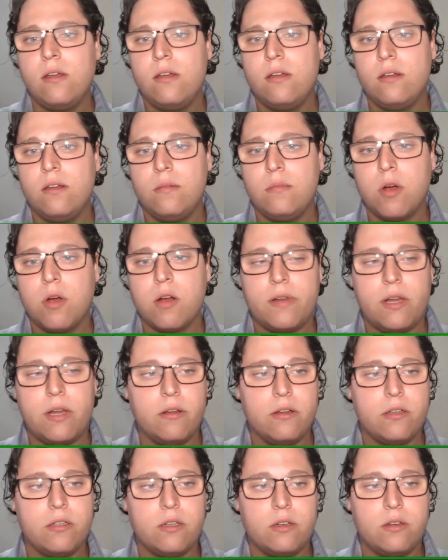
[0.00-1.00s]
Marvin
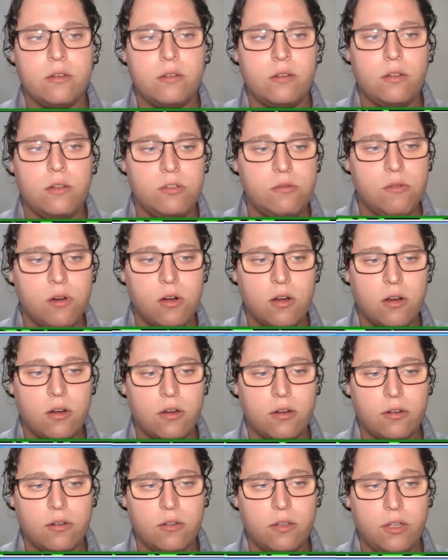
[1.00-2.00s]
Harrison, you
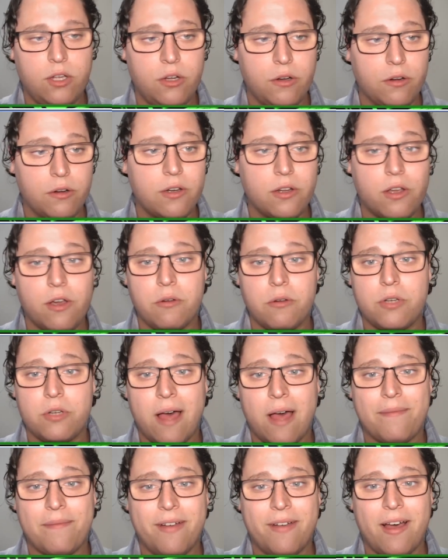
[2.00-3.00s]
are, you're going to go
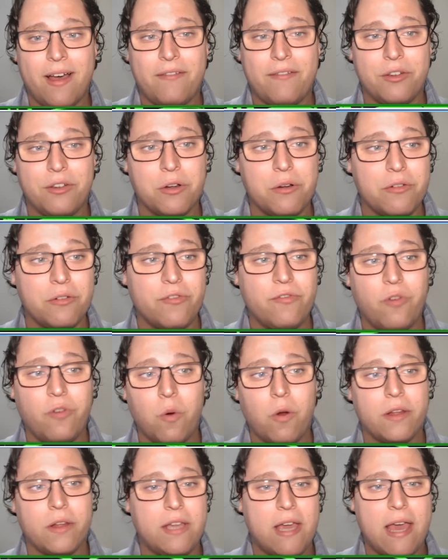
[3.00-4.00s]
top five. You're going
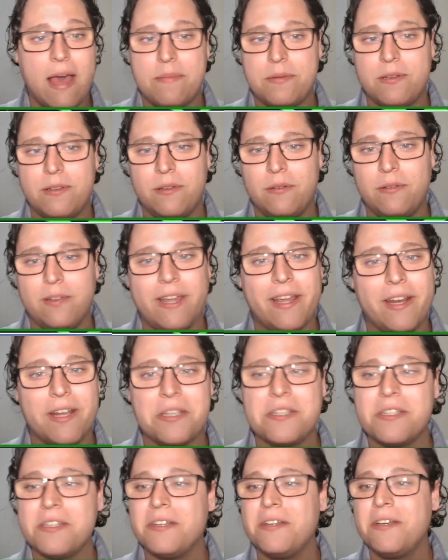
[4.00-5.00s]
four at the absolute
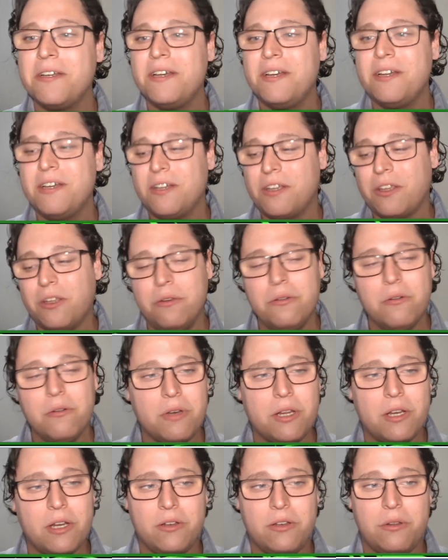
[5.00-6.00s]
latest. You don't
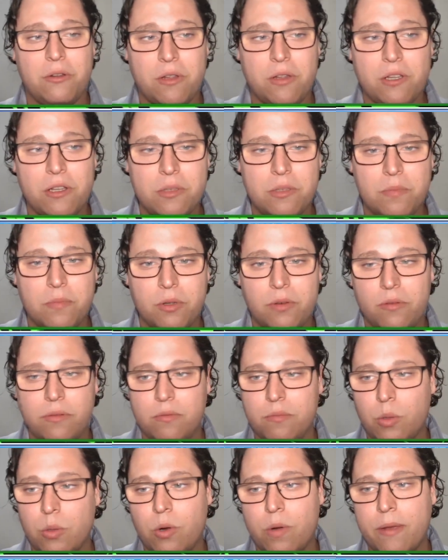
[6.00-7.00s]
need to do this, but,
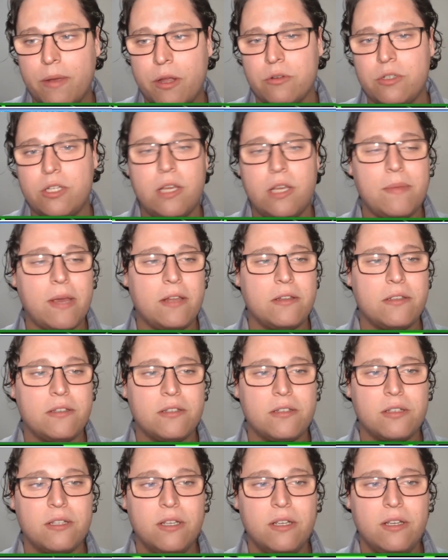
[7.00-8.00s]
but what about your
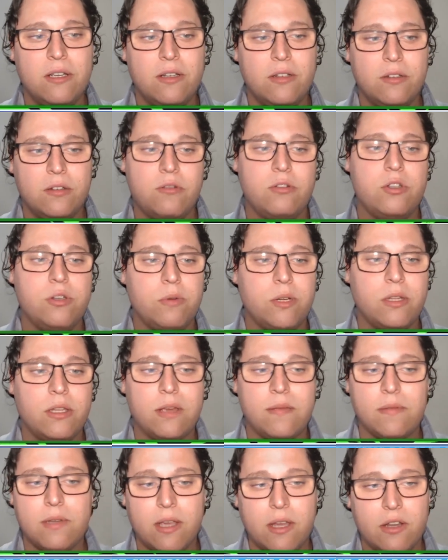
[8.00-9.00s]
teammates? Don't you want
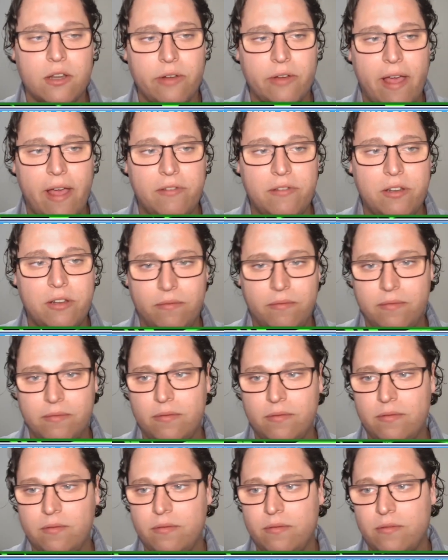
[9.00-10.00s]
them to get drafted?
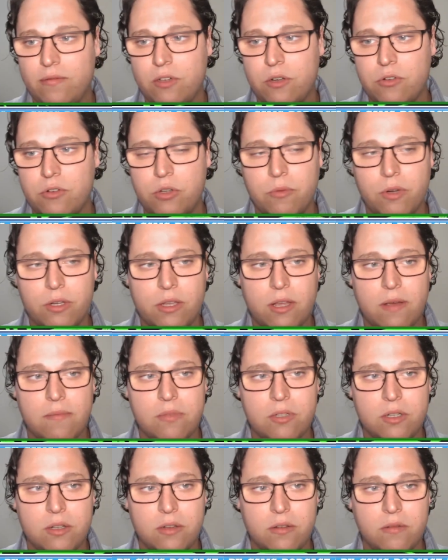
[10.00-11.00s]
Don't you want them
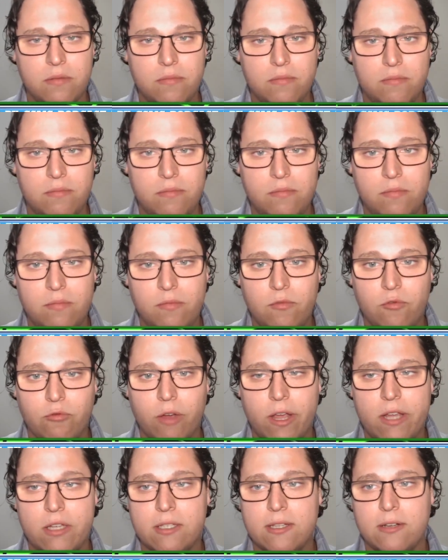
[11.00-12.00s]
to
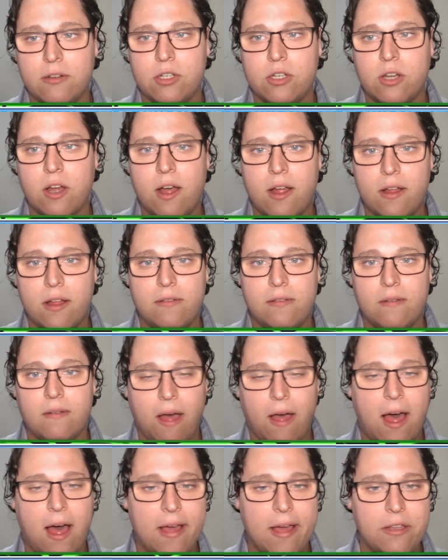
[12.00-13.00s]
raise their stock?
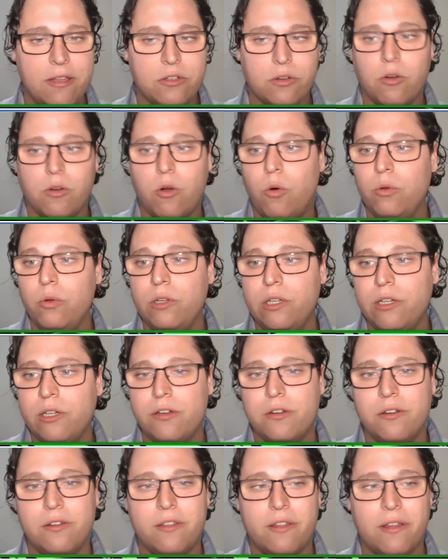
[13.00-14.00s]
Eyes are only a
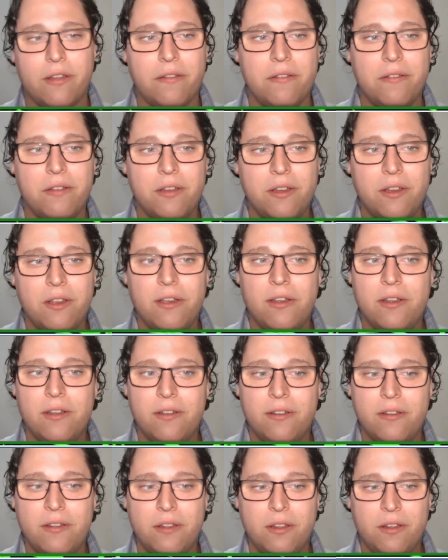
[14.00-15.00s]
good thing.
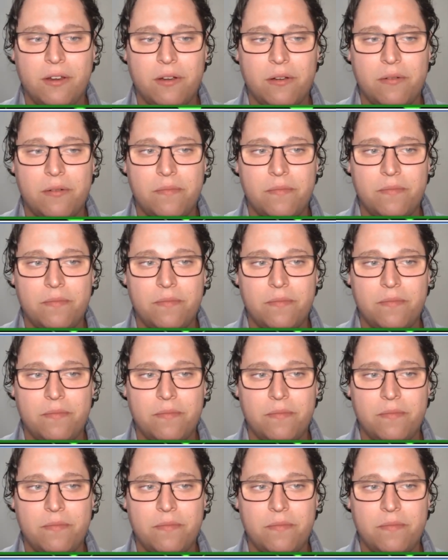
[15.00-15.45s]
You know,